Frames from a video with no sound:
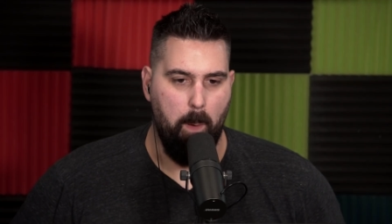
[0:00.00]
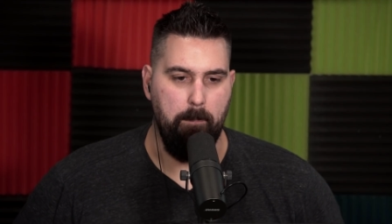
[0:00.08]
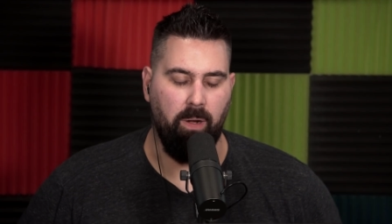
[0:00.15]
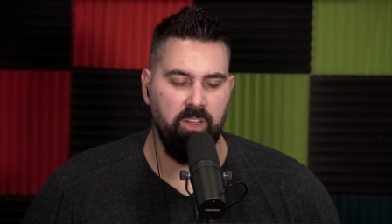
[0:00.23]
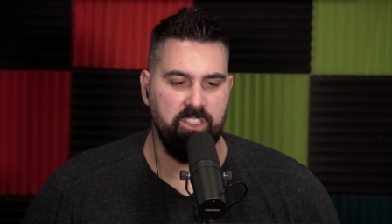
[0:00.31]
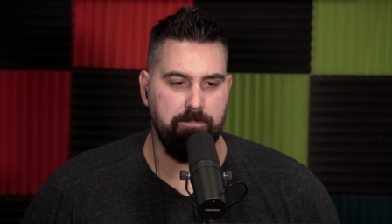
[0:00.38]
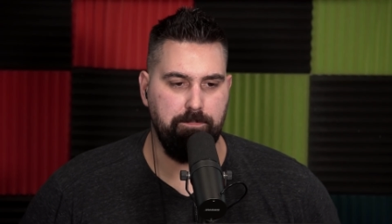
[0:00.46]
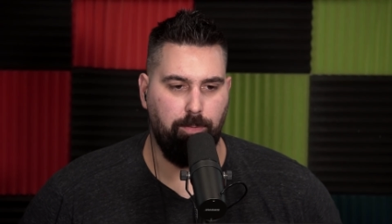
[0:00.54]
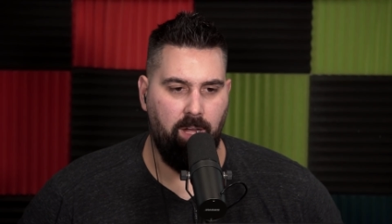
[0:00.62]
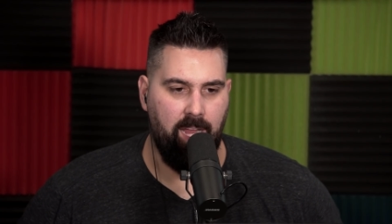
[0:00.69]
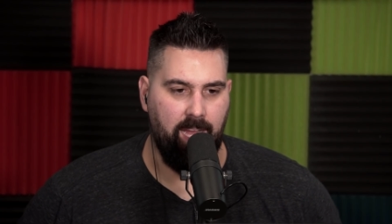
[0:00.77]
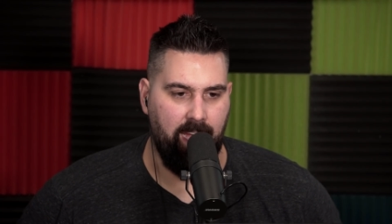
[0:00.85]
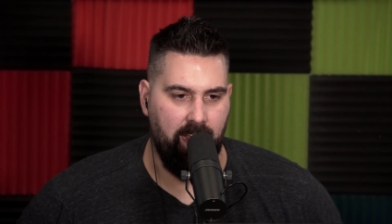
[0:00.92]
Birds of
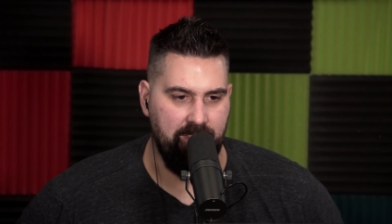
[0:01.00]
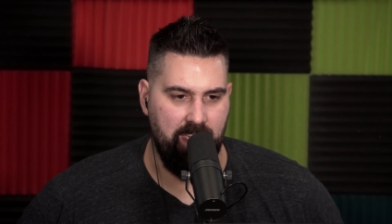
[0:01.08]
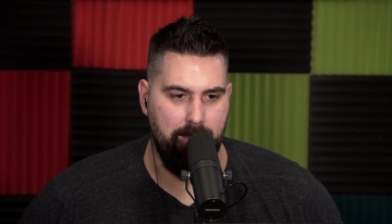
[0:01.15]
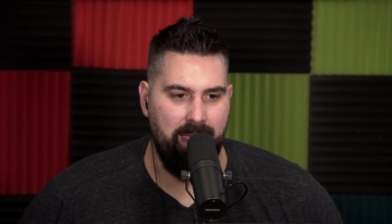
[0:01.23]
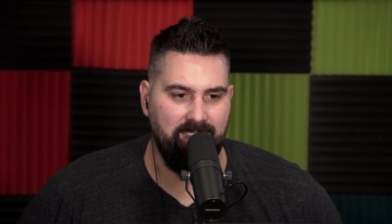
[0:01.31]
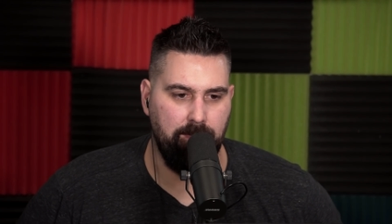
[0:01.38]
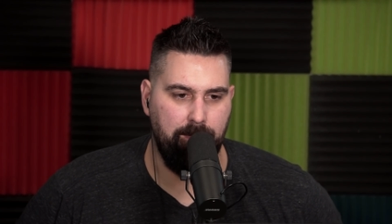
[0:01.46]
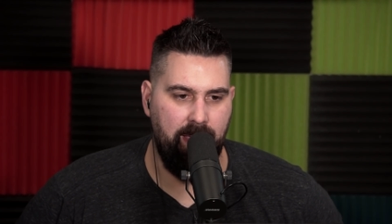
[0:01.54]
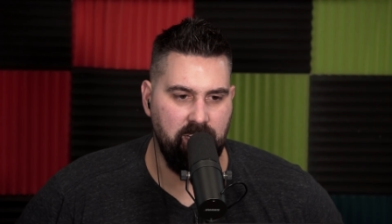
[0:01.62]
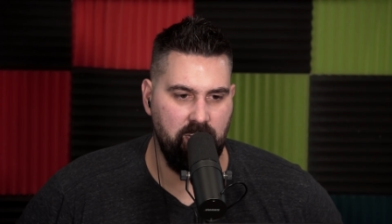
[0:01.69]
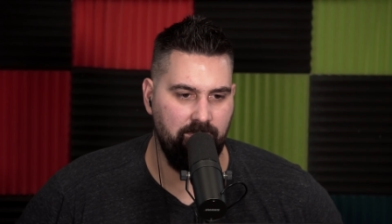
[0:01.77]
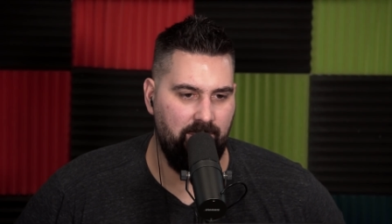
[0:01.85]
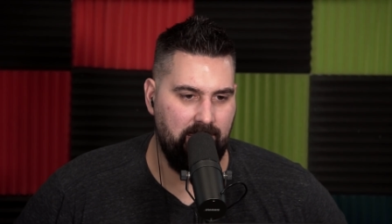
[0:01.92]
Prey and the
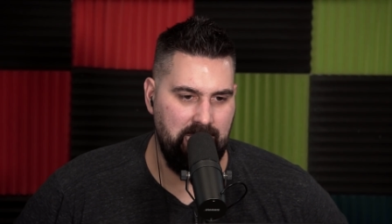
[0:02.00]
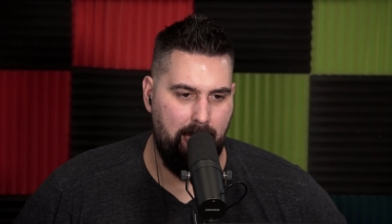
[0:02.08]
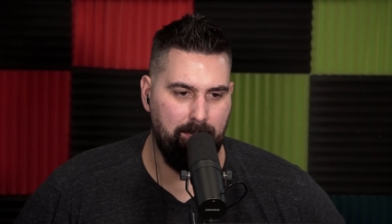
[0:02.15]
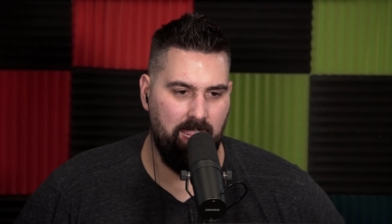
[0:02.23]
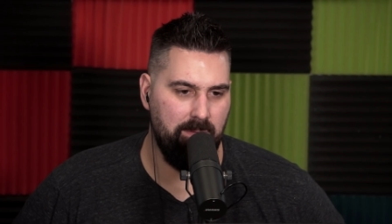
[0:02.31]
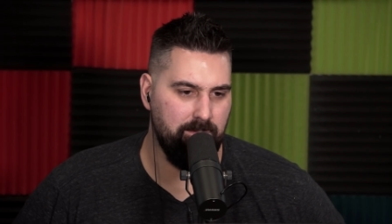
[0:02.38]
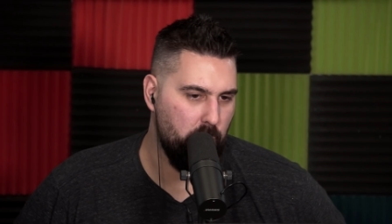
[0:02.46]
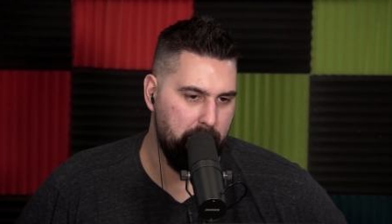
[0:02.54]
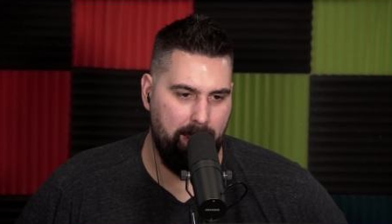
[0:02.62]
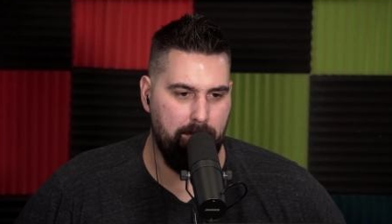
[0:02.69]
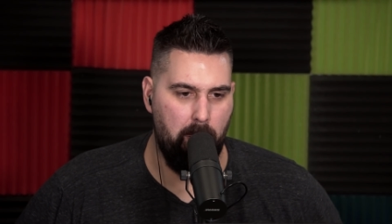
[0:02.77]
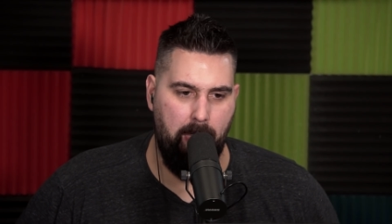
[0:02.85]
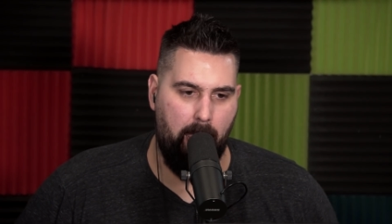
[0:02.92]
Emancipation,
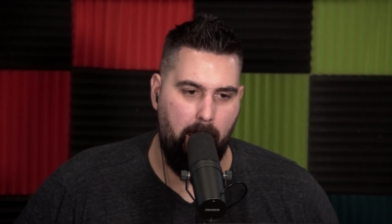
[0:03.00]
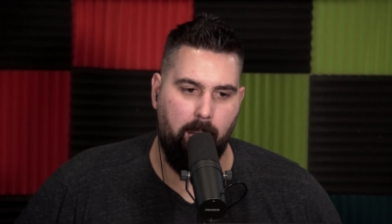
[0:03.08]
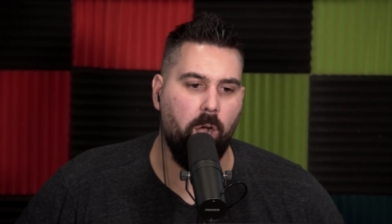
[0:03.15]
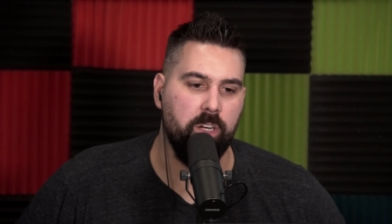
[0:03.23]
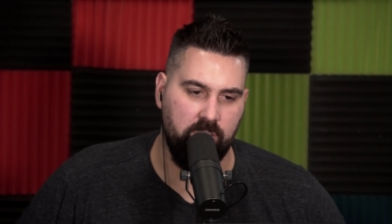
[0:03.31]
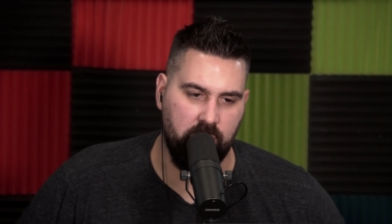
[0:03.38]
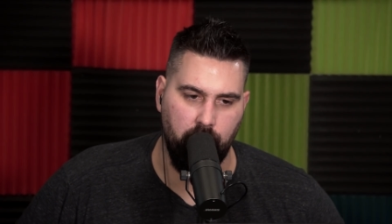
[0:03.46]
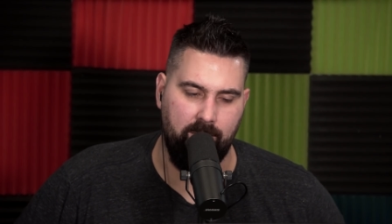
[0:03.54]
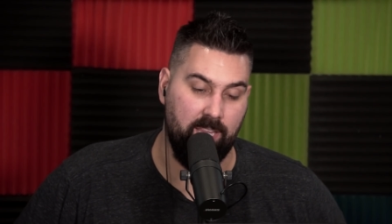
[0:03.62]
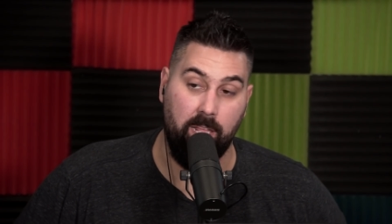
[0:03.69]
Harley Quinn.